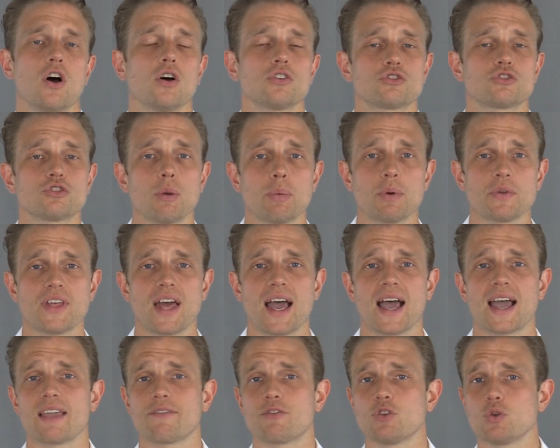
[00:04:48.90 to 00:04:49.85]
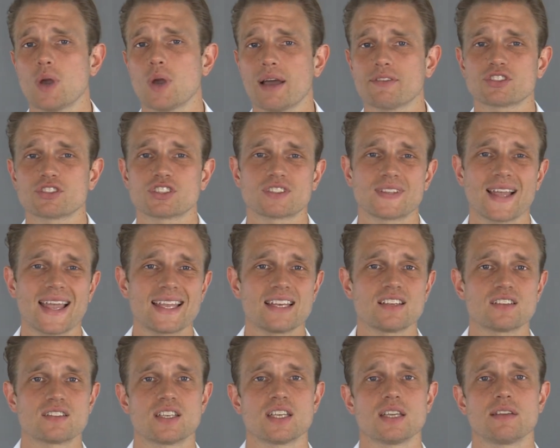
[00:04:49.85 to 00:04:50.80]
On top of that, if you have
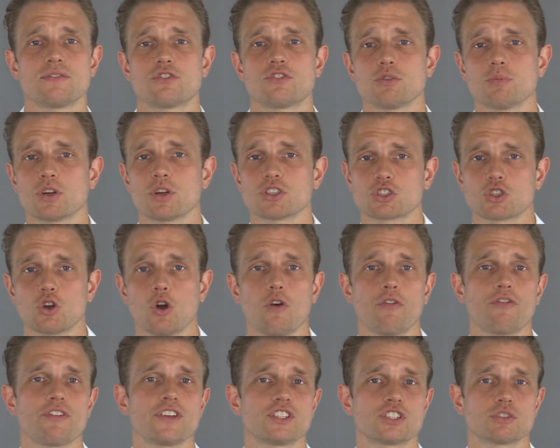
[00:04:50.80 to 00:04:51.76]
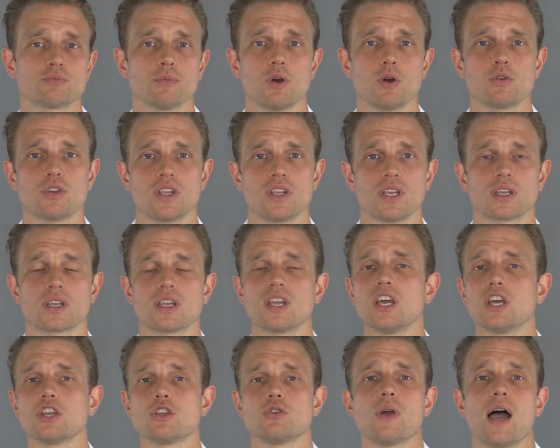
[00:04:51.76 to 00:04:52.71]
stained teeth, too much coffee, smoking,
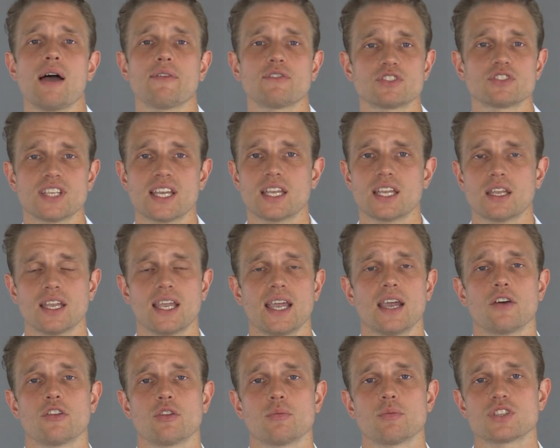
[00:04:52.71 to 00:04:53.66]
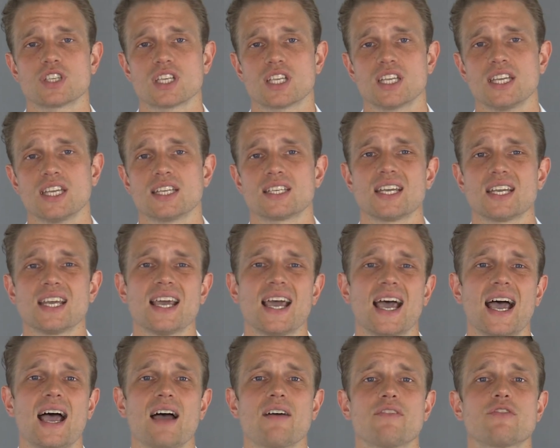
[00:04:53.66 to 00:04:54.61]
you haven't taken care of them as a kid,
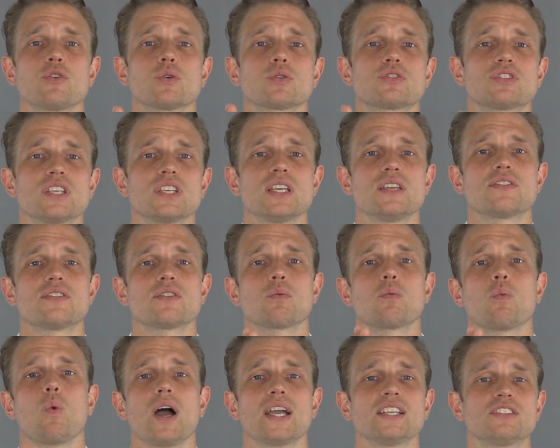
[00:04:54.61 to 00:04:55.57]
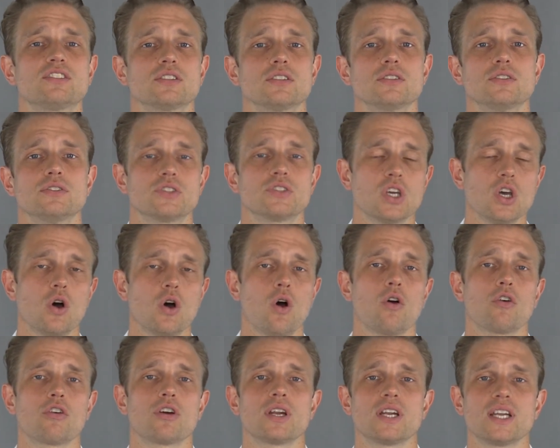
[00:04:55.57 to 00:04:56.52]
have your teeth whitened,
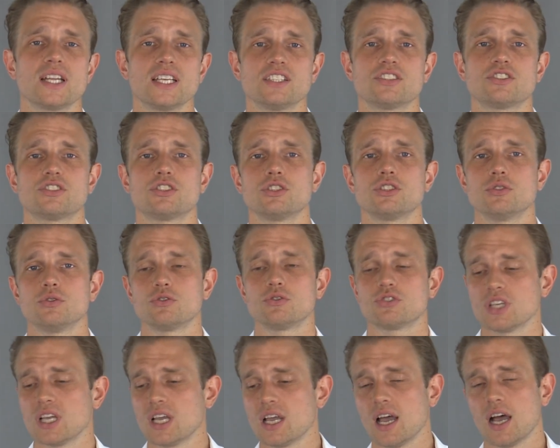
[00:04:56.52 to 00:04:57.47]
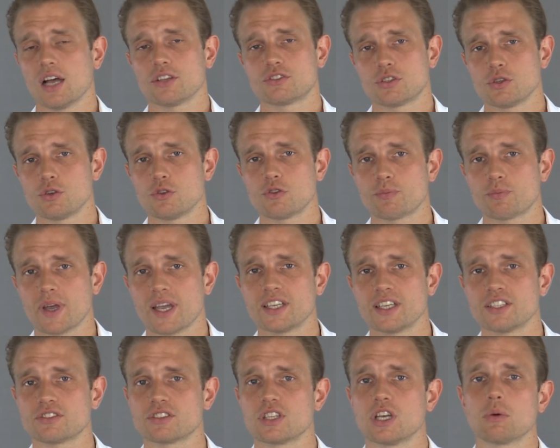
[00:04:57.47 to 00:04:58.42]
or at least use a
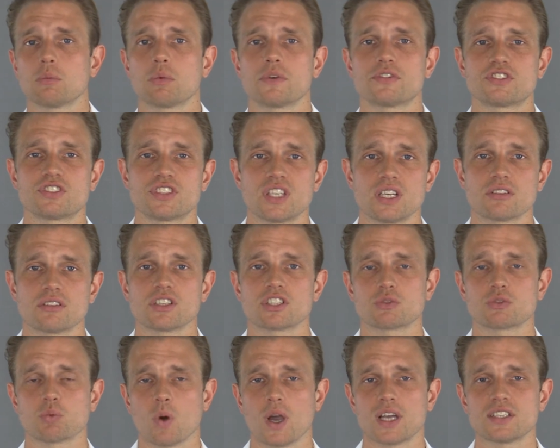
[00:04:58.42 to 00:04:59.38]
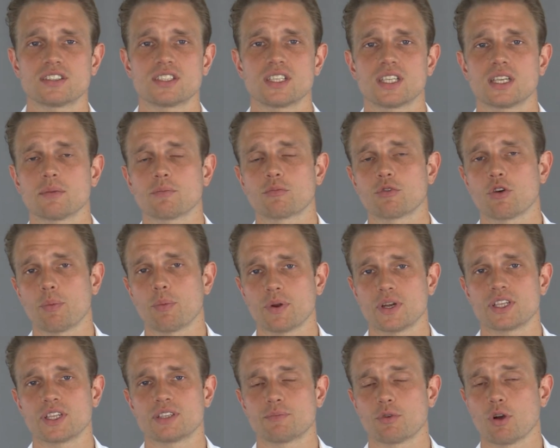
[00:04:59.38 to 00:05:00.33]
toothpaste with serious whitening
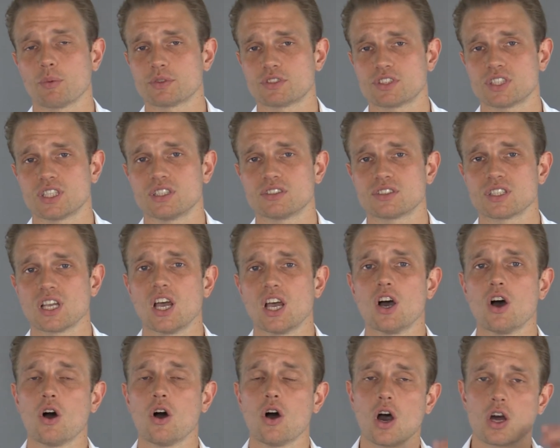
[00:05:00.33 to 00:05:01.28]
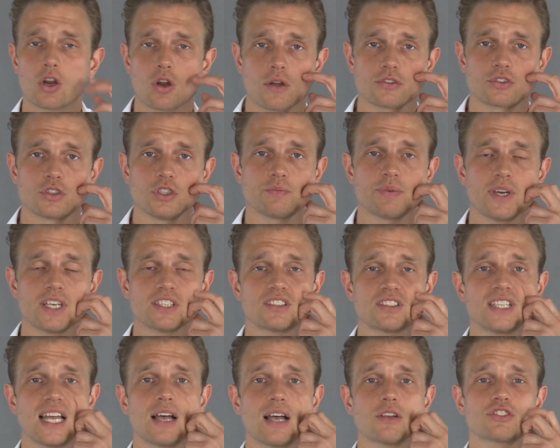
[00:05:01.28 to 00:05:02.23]
properties. A lot of
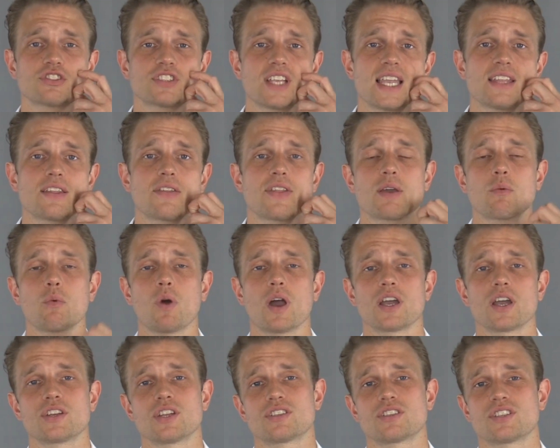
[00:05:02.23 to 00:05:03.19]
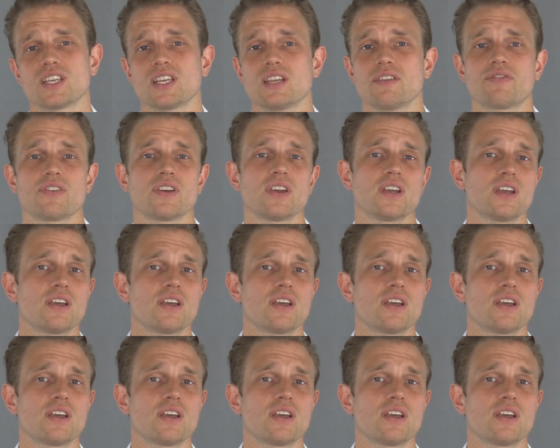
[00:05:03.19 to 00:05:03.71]
toothpaste now say that they whiten your teeth,